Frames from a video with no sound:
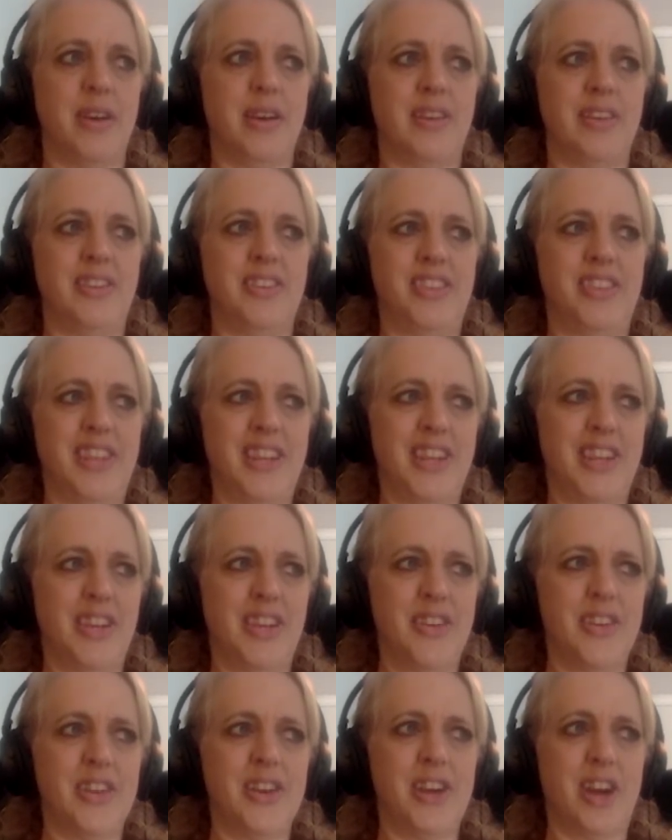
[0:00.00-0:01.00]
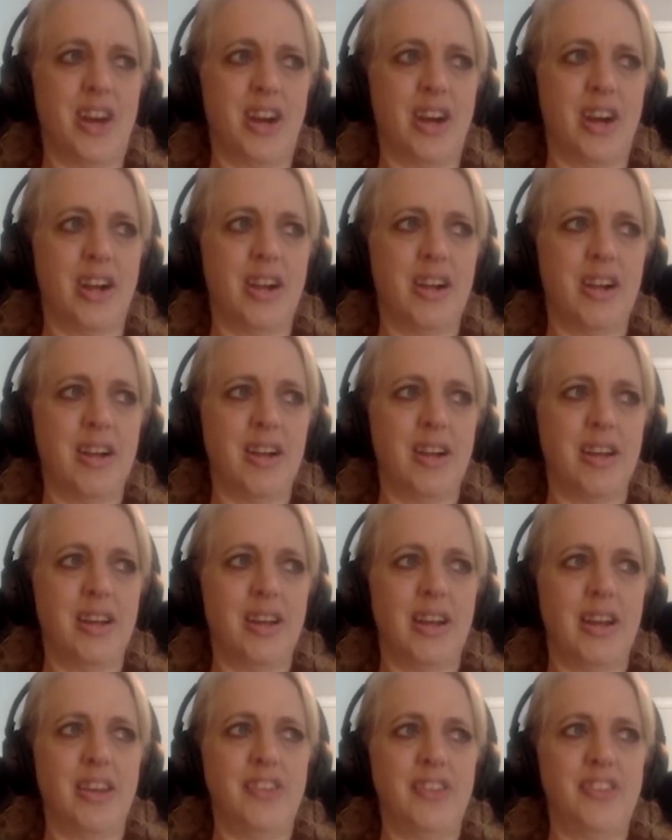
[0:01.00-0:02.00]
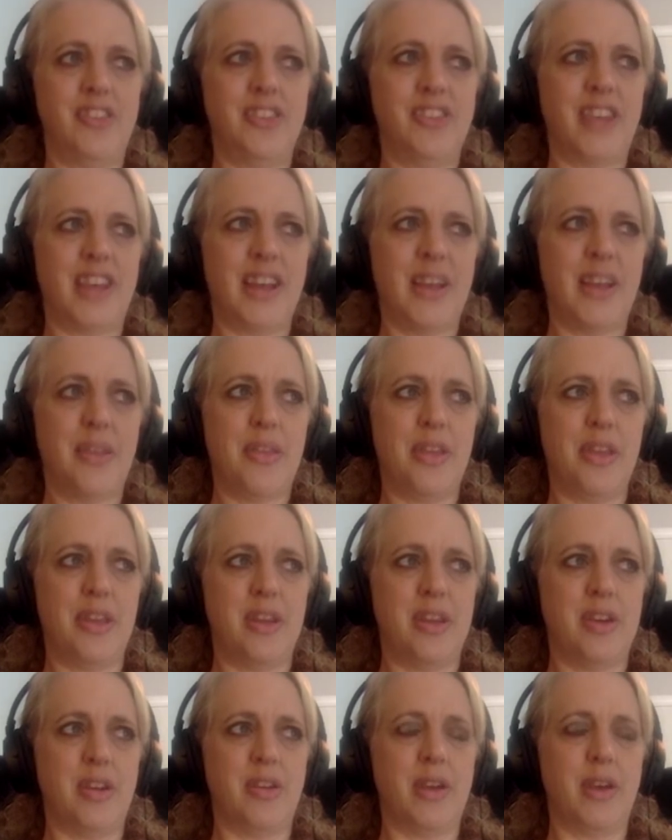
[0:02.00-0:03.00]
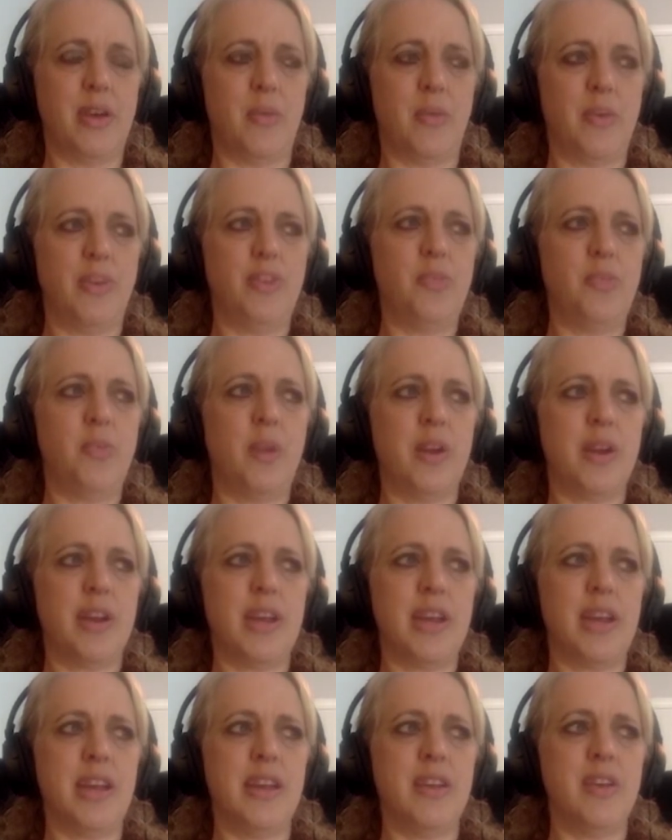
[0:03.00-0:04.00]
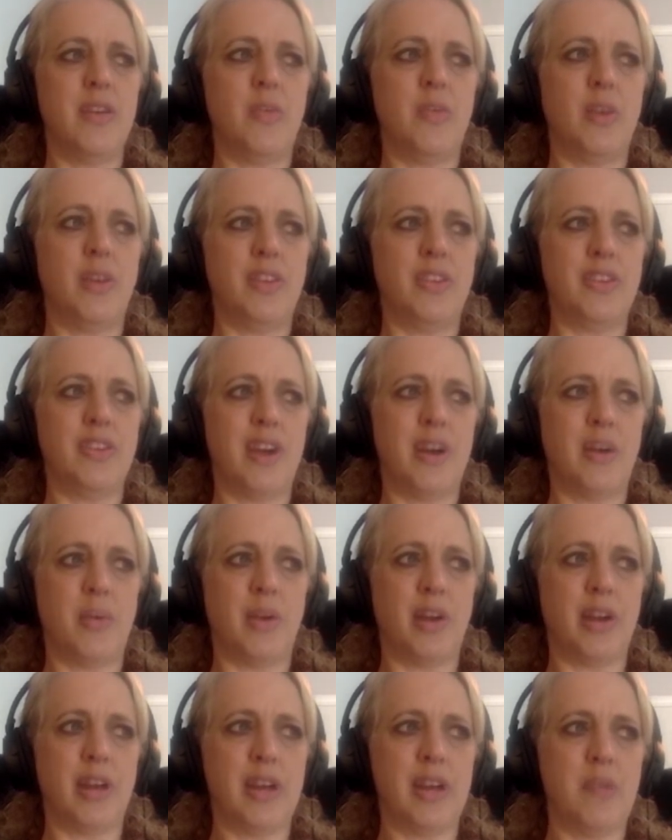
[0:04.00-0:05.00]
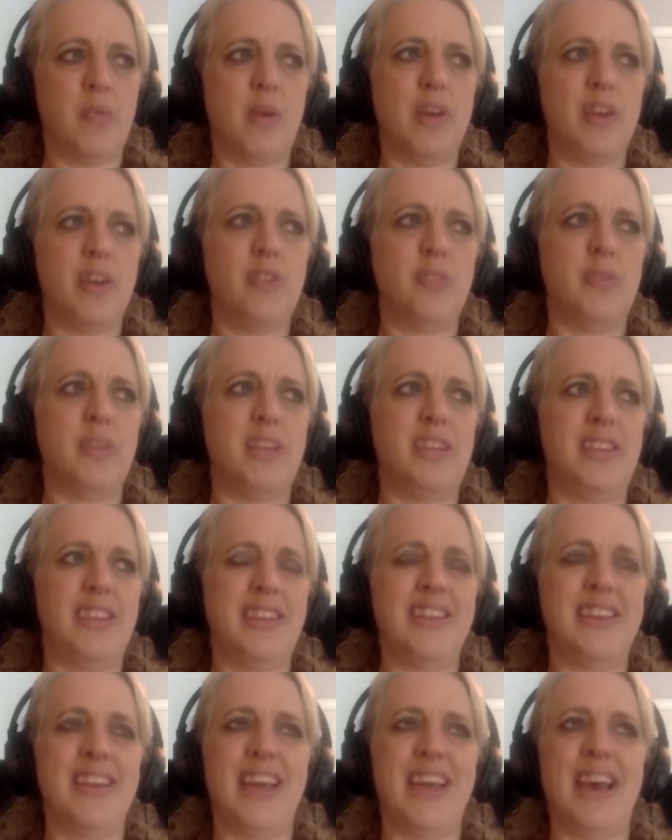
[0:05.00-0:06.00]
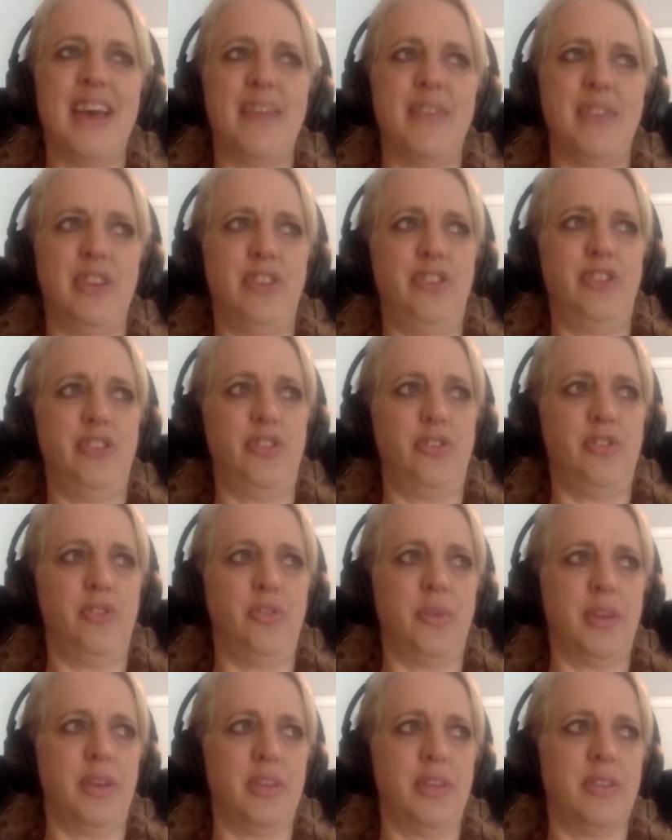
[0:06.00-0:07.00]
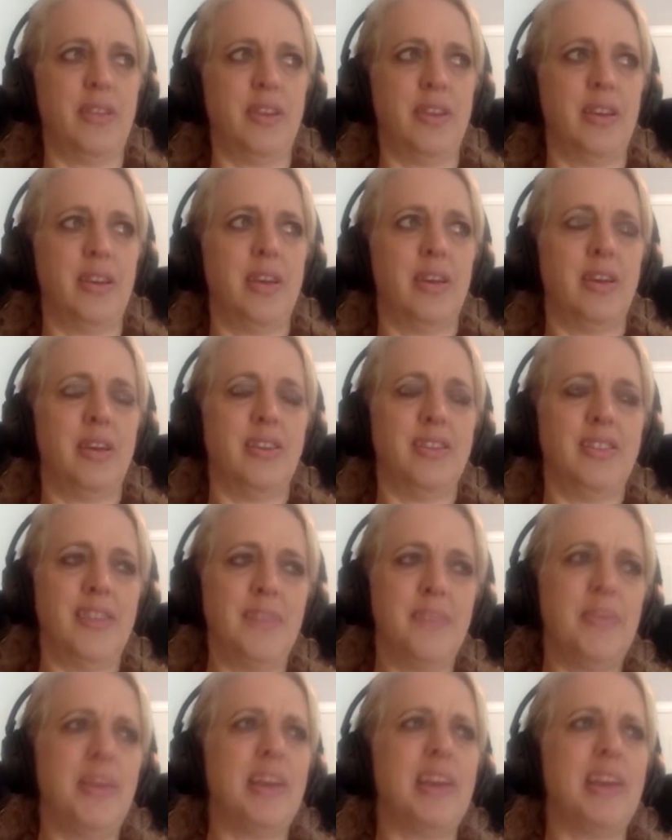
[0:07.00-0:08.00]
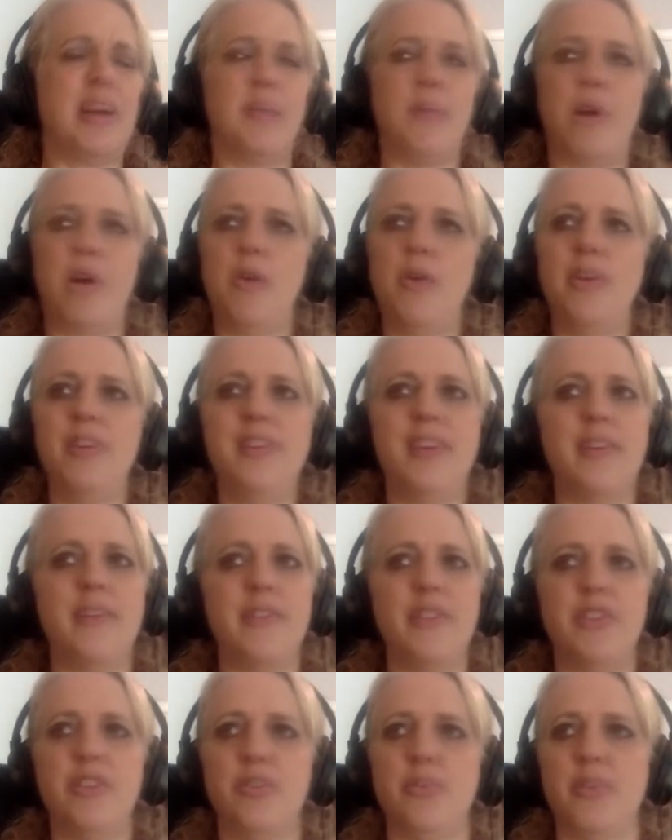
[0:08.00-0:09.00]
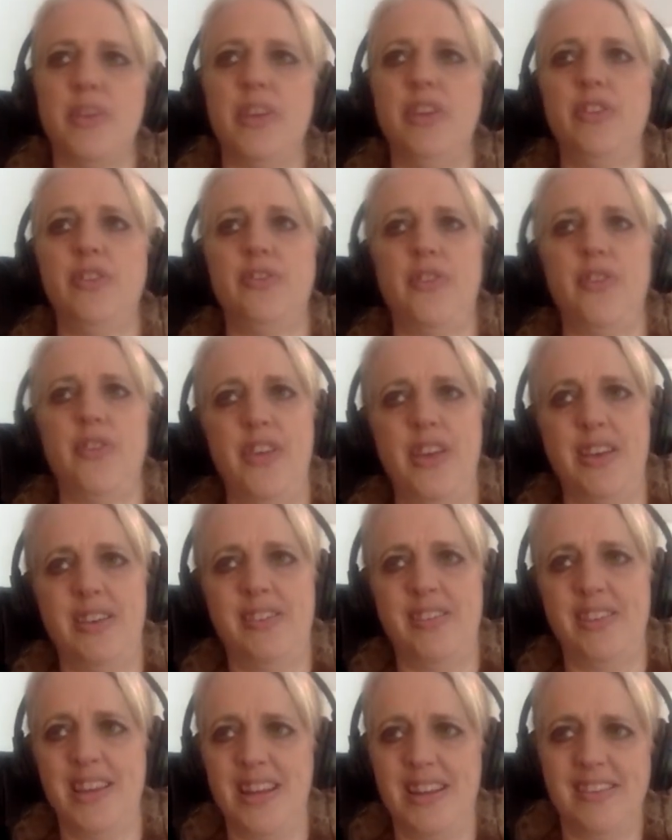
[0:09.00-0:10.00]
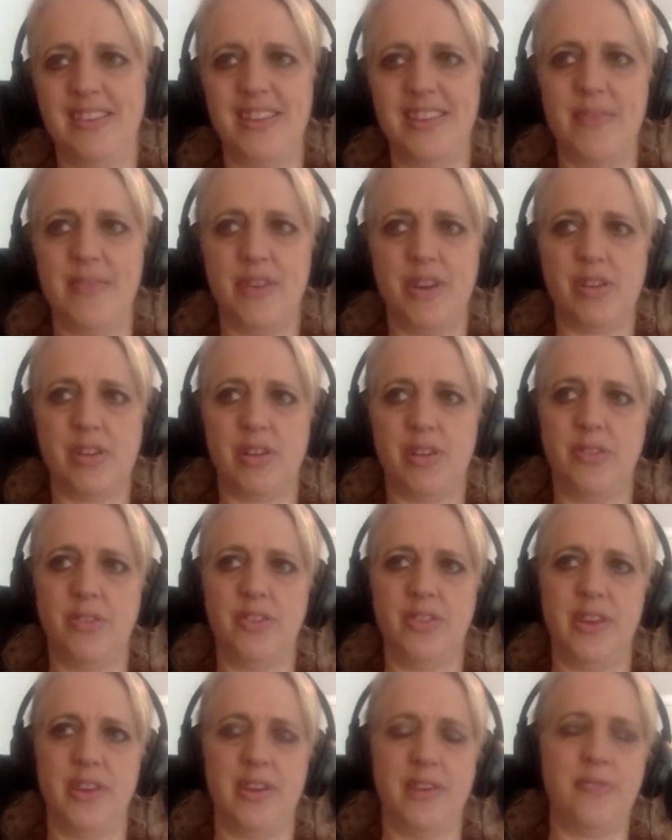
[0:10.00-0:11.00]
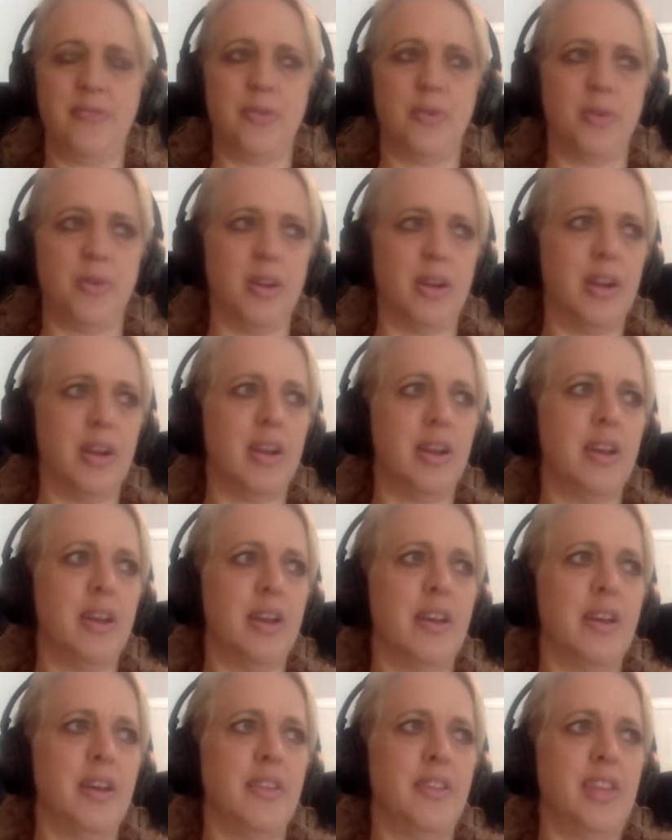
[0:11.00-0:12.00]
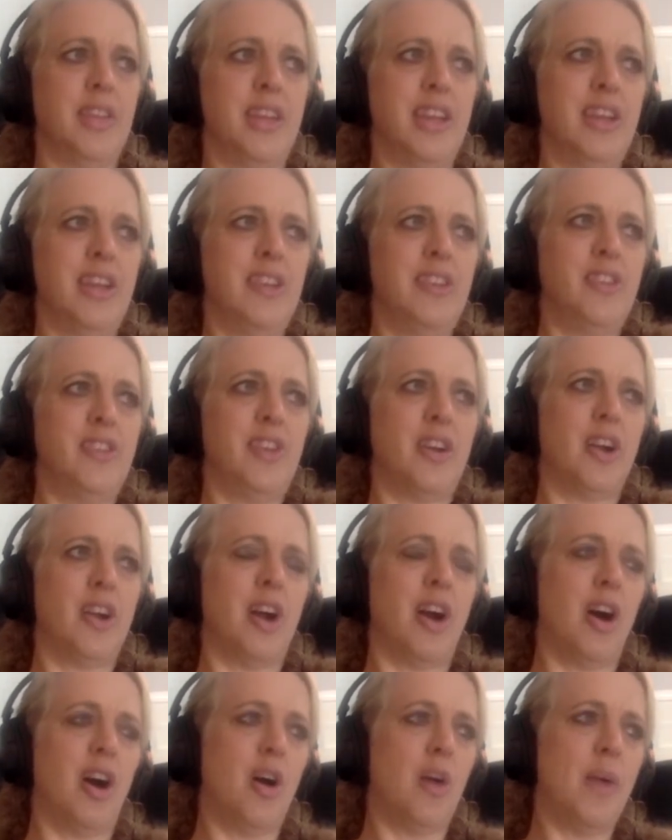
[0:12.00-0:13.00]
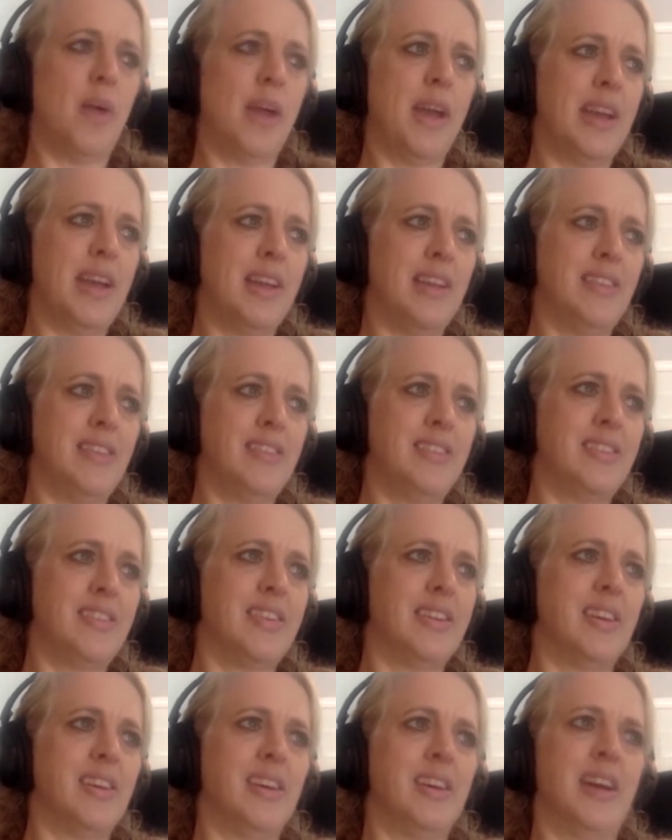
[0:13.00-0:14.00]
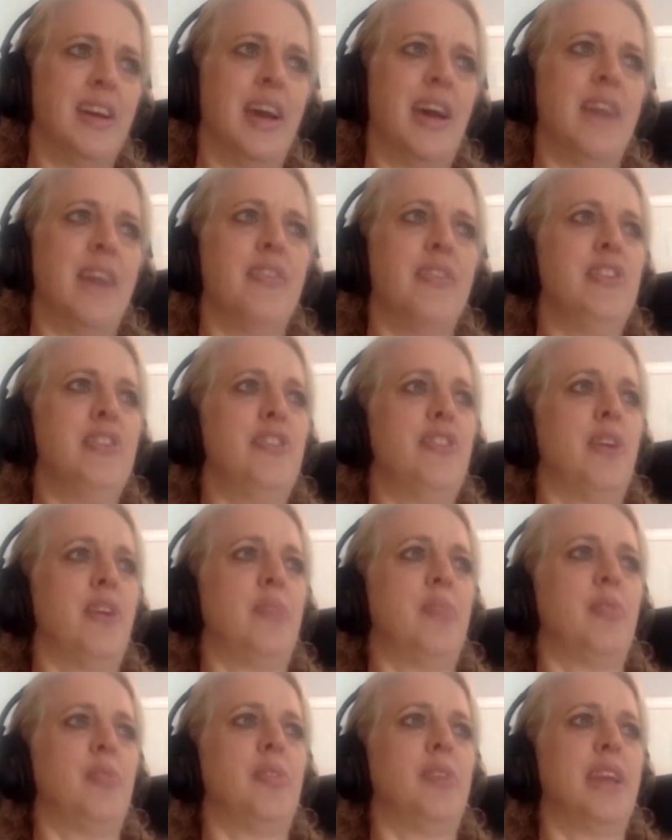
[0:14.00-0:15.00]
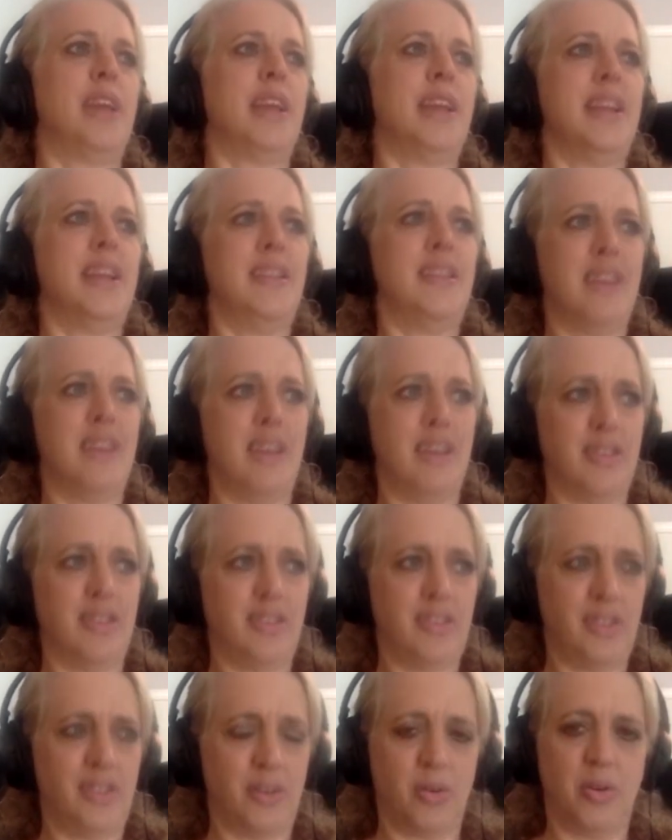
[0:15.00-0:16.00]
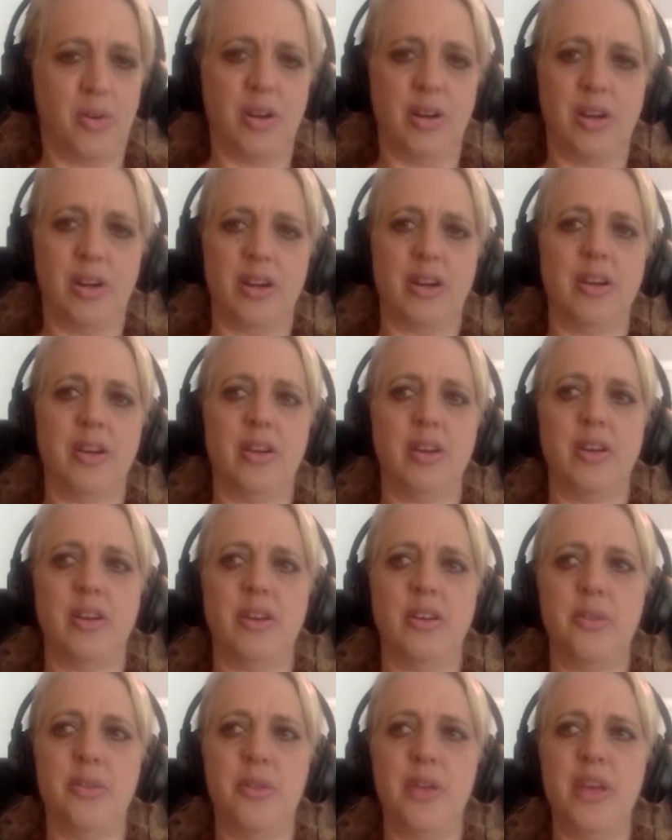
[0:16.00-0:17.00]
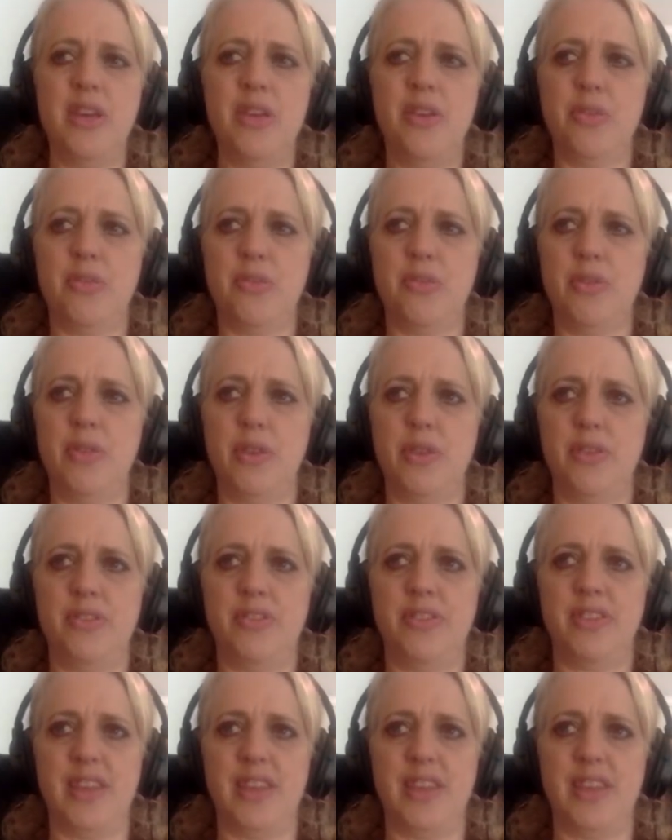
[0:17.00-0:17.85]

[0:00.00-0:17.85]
sit in your car and just kind of think, okay, what's working, what's not working? What do we tend to have issues with? It seems like I'm always having to reach for this and it's never close enough. Or the kids are always having trouble getting this. Or think through those